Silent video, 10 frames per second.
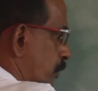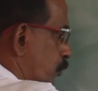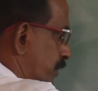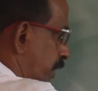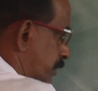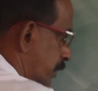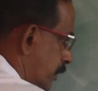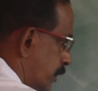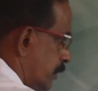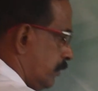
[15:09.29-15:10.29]
rule
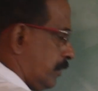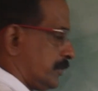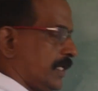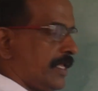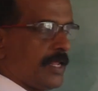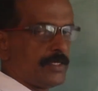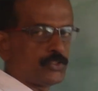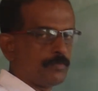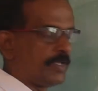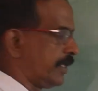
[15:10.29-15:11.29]
that chain line
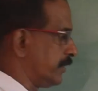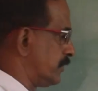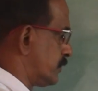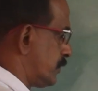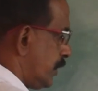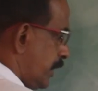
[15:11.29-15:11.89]
should be like this.